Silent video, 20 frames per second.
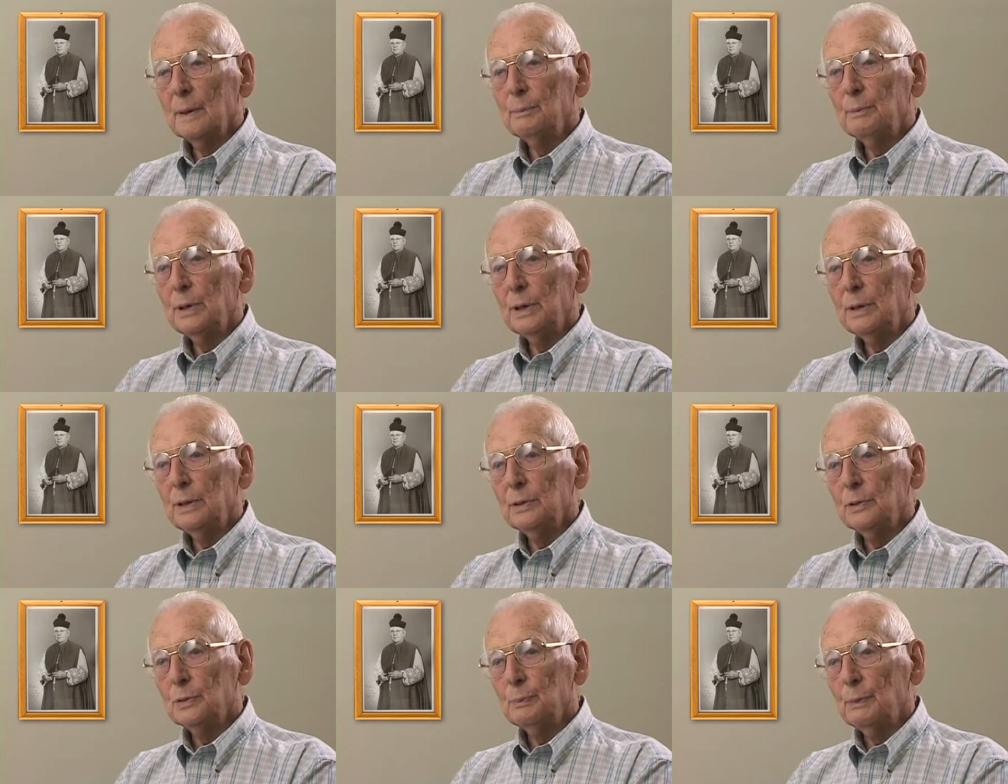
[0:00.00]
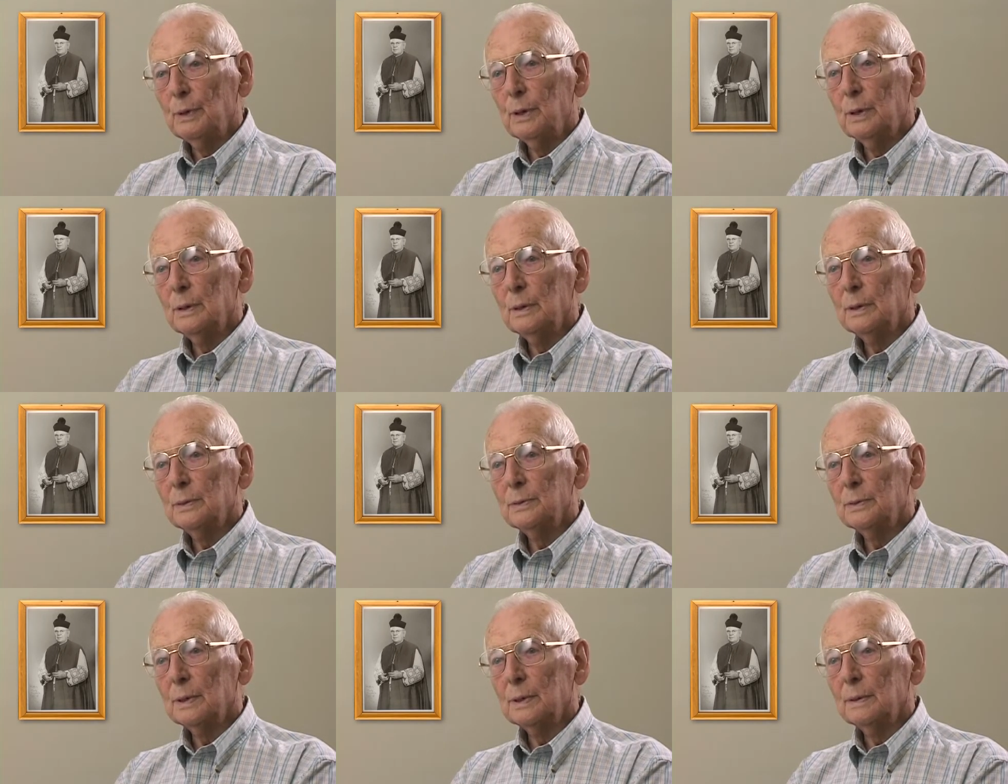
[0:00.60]
paid his
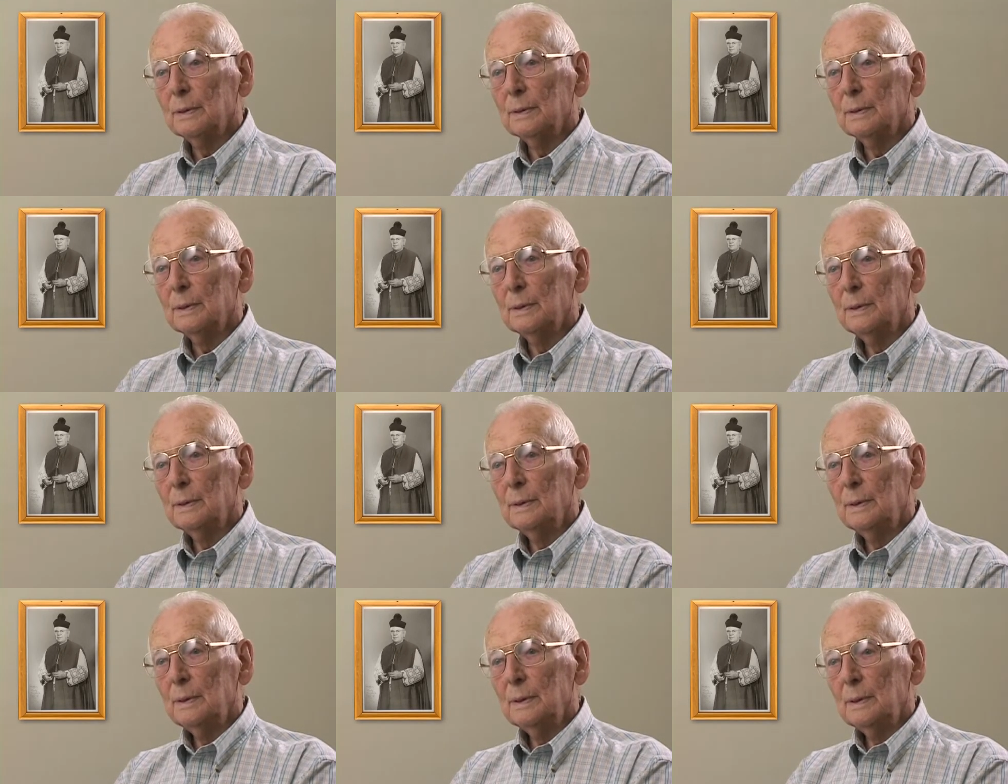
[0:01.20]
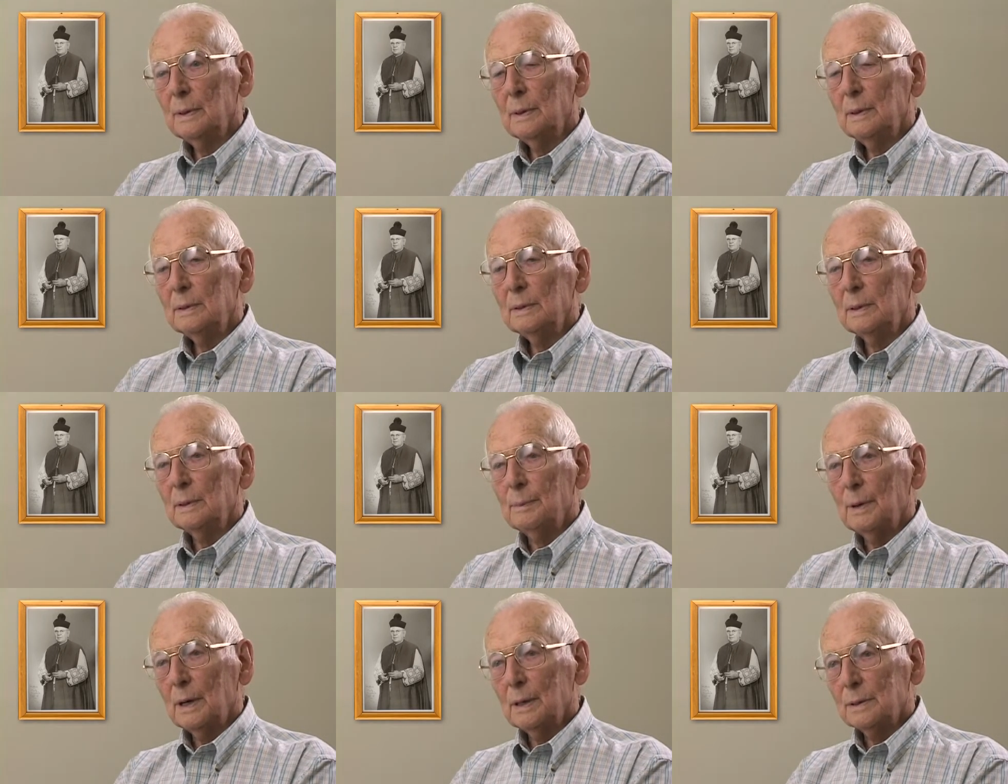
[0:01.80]
bills and
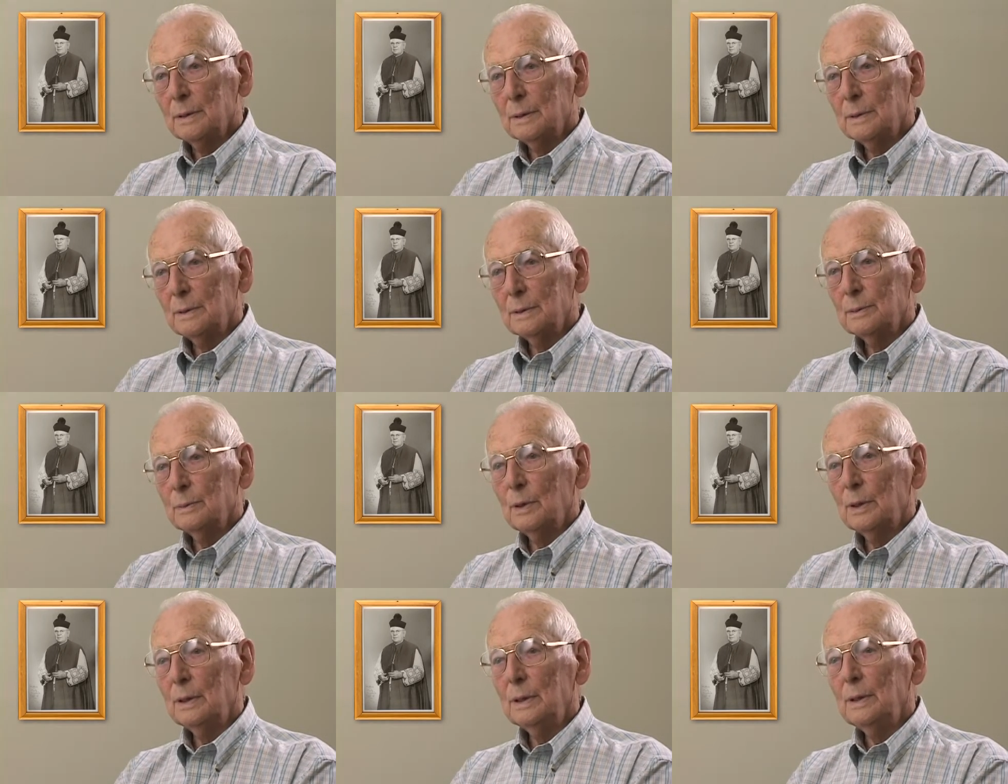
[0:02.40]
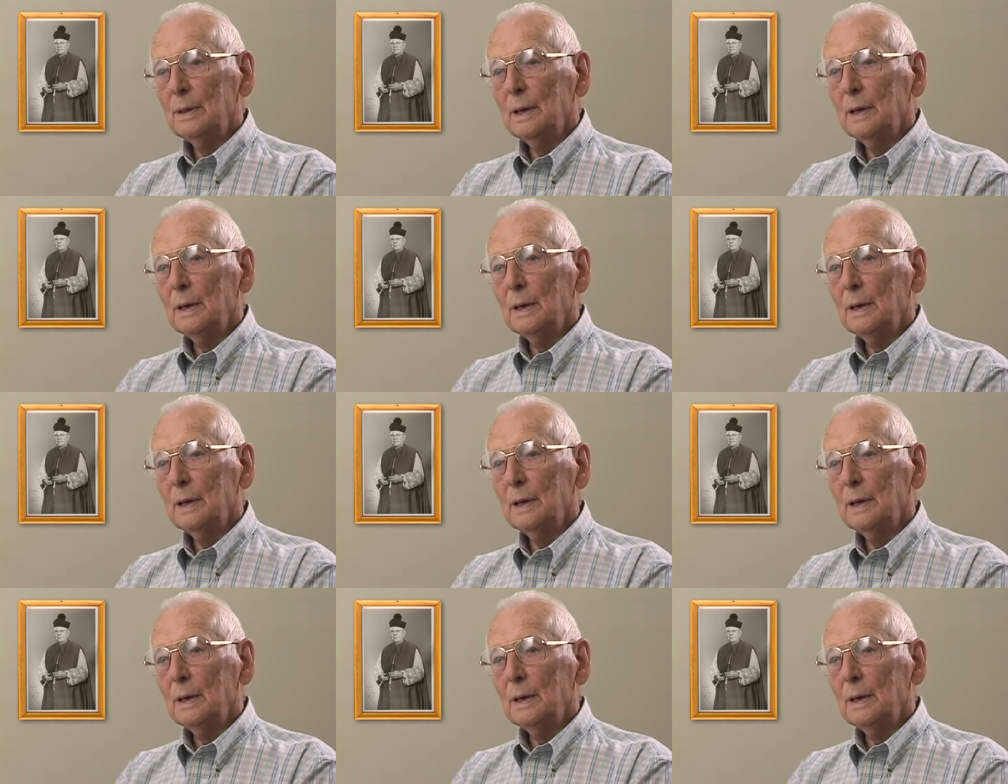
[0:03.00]
deposited what he